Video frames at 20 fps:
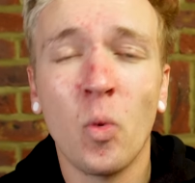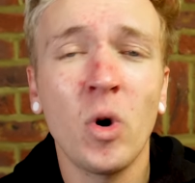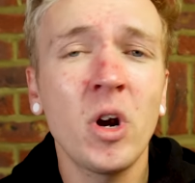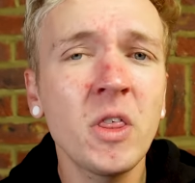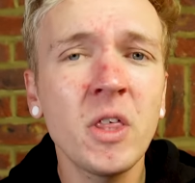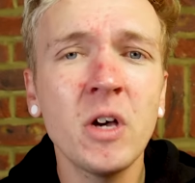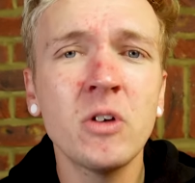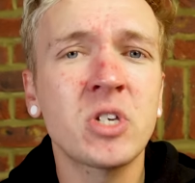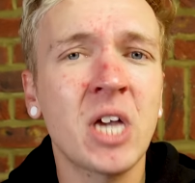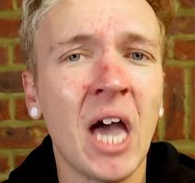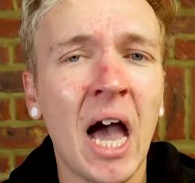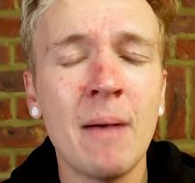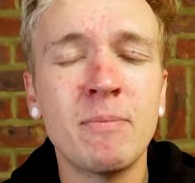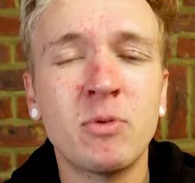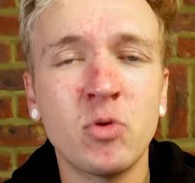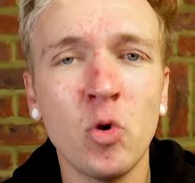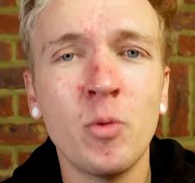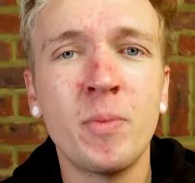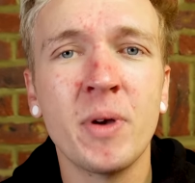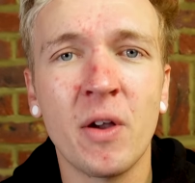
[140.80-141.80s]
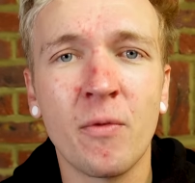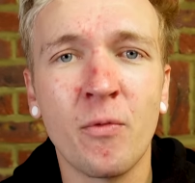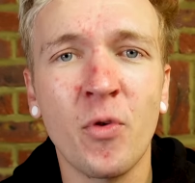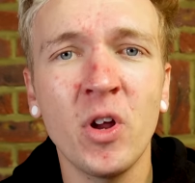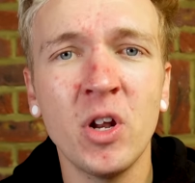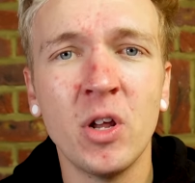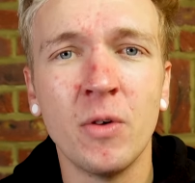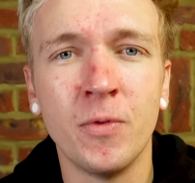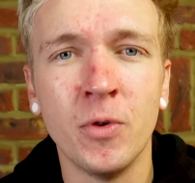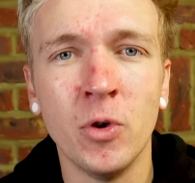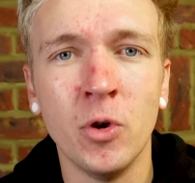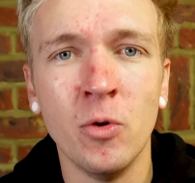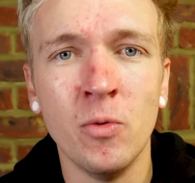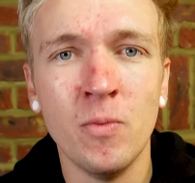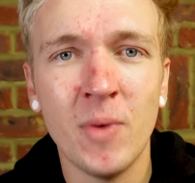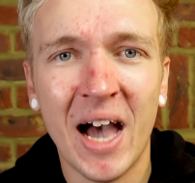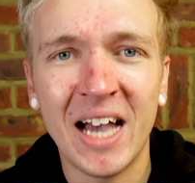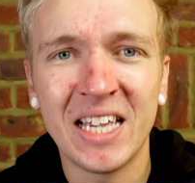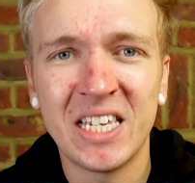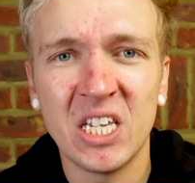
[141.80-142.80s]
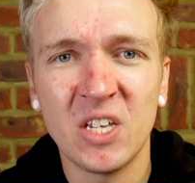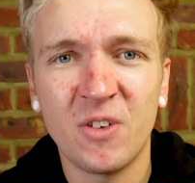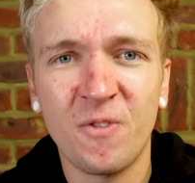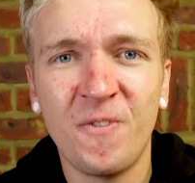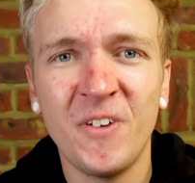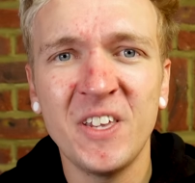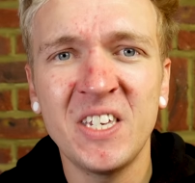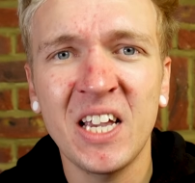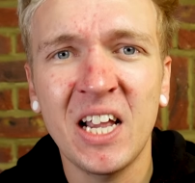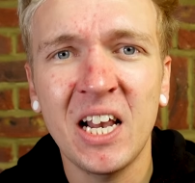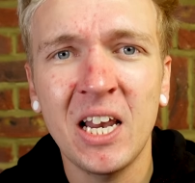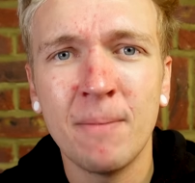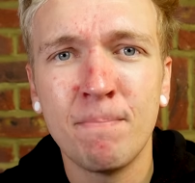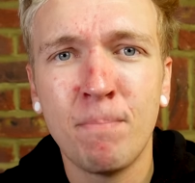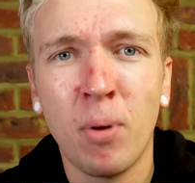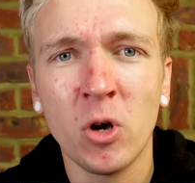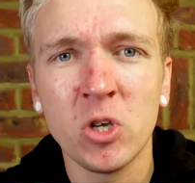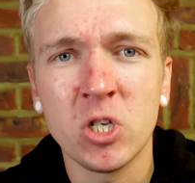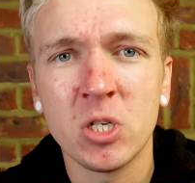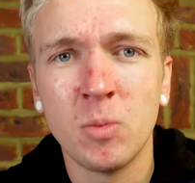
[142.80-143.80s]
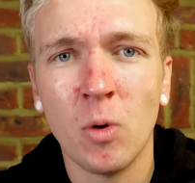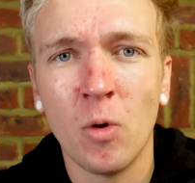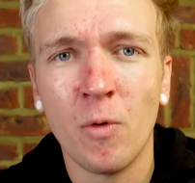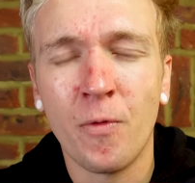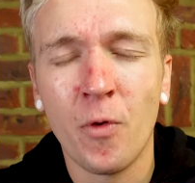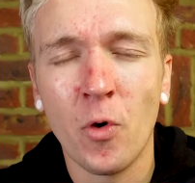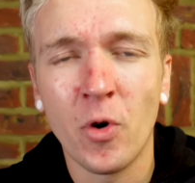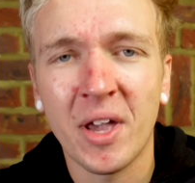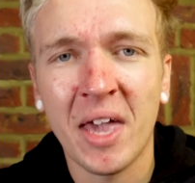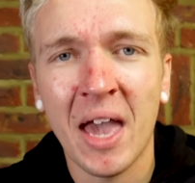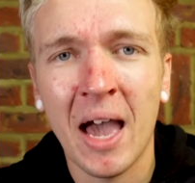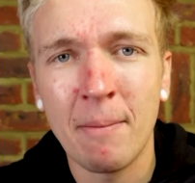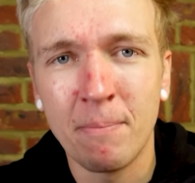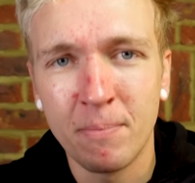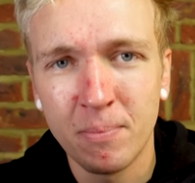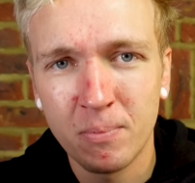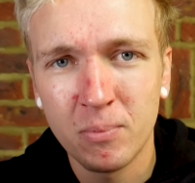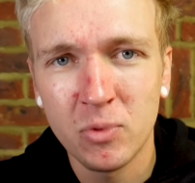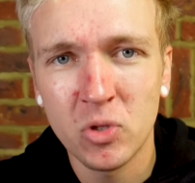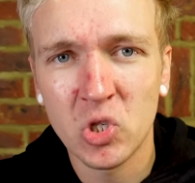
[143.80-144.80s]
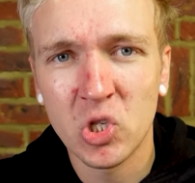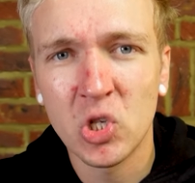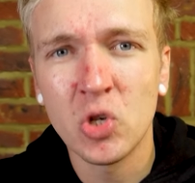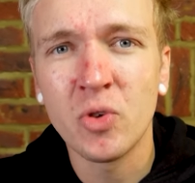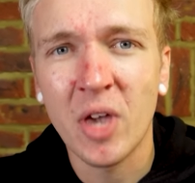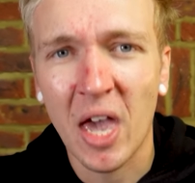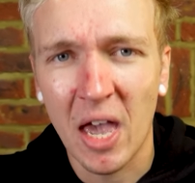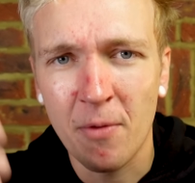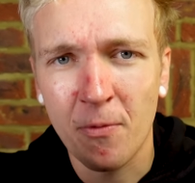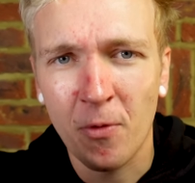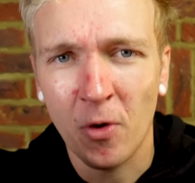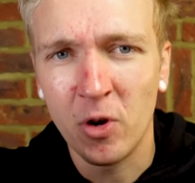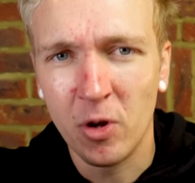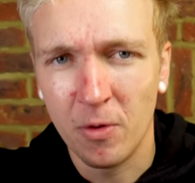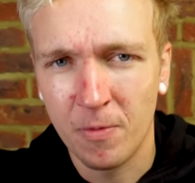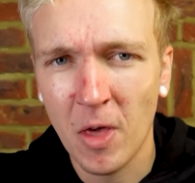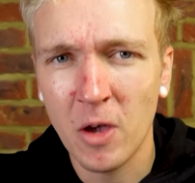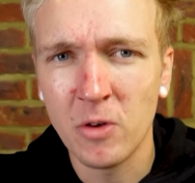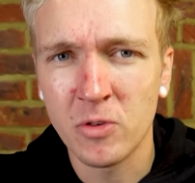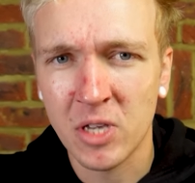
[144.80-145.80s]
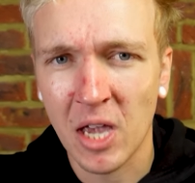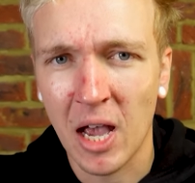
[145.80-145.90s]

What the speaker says: One of those cabs will be in front of you, as it's physically impossible for a cab to get in front of those